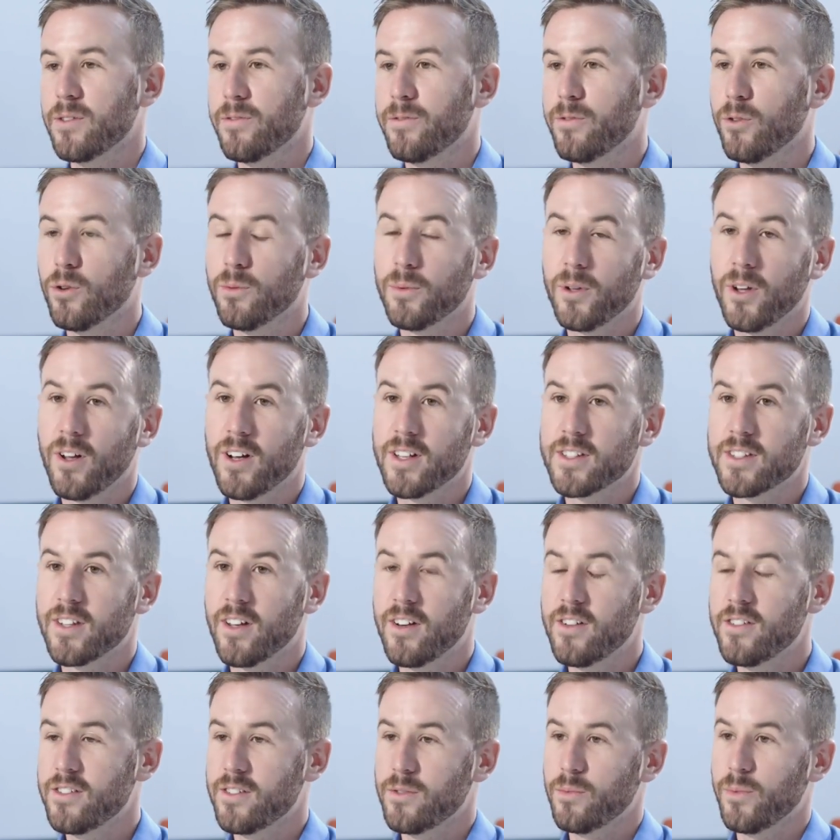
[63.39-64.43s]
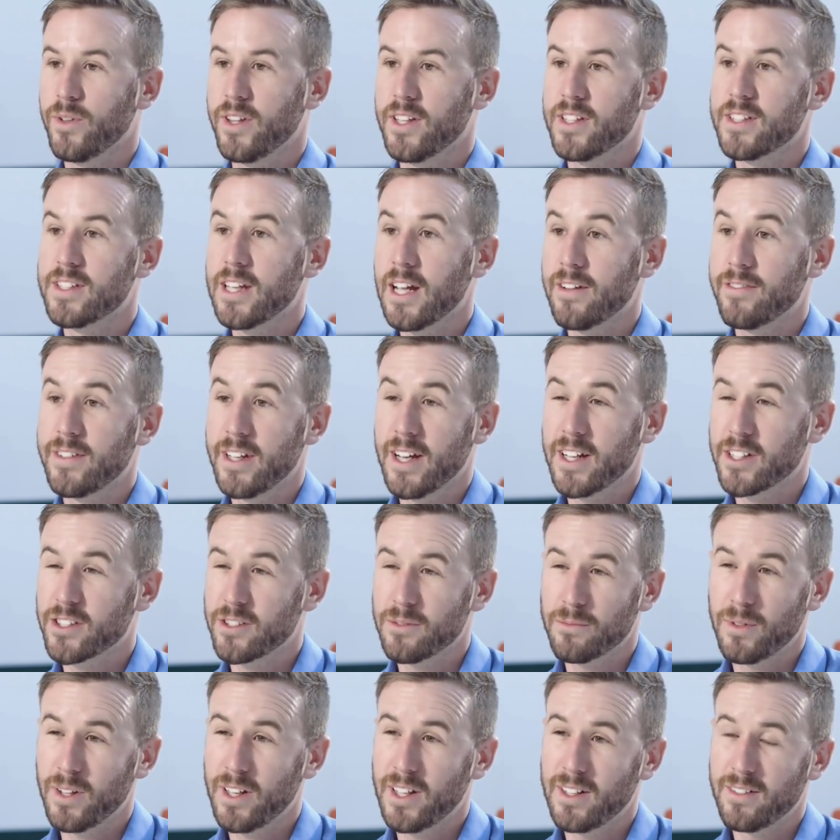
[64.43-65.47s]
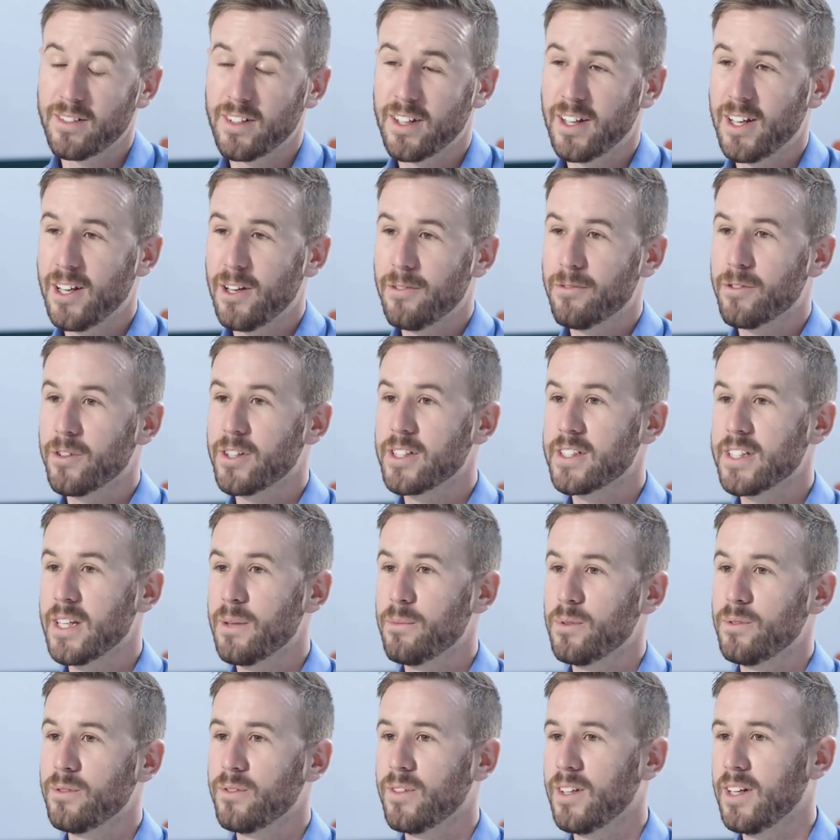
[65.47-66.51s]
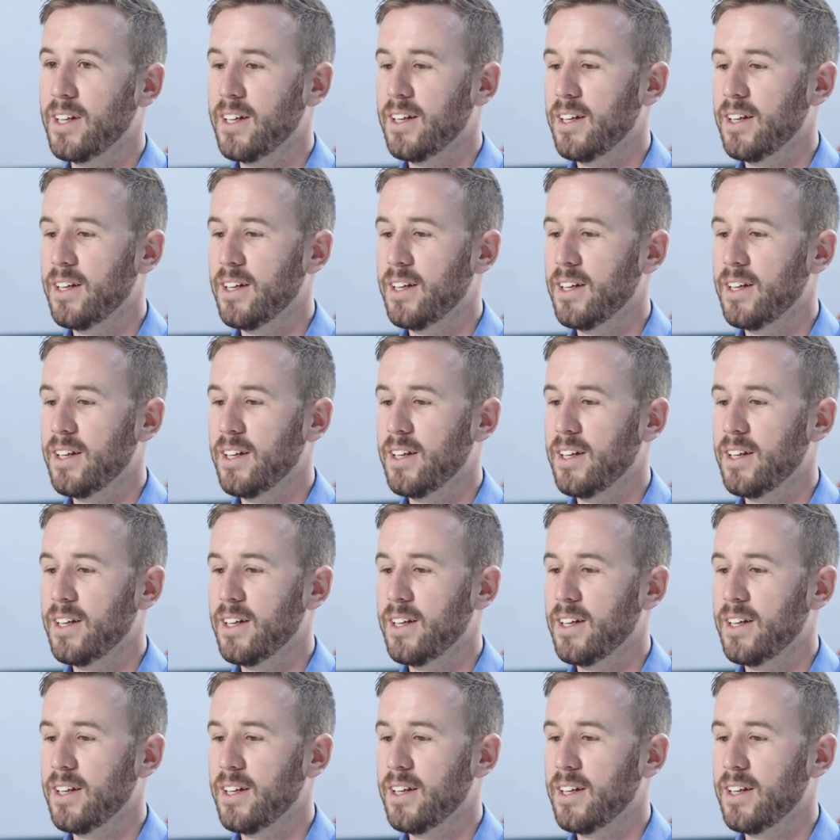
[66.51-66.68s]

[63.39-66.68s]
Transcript: to formalise those with a safety action plan, for example.